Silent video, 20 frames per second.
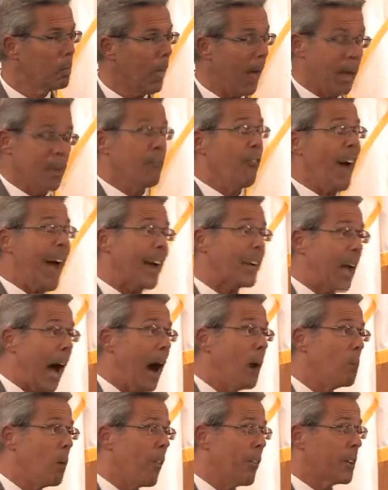In fact,
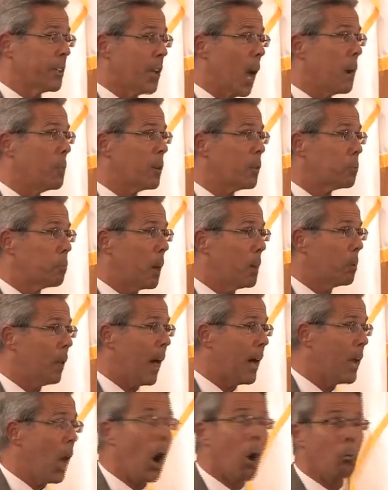I'm one of the dumbest people
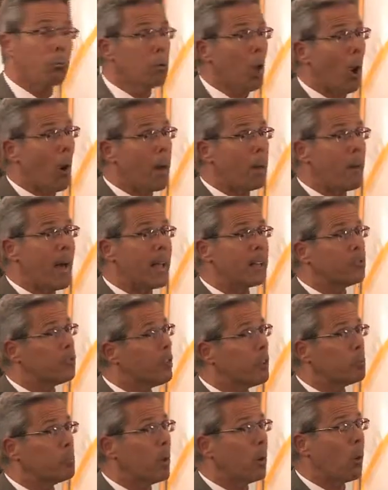I know. No amen.
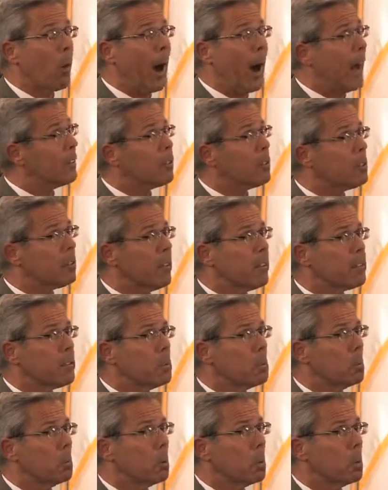Just be quiet. Just listen.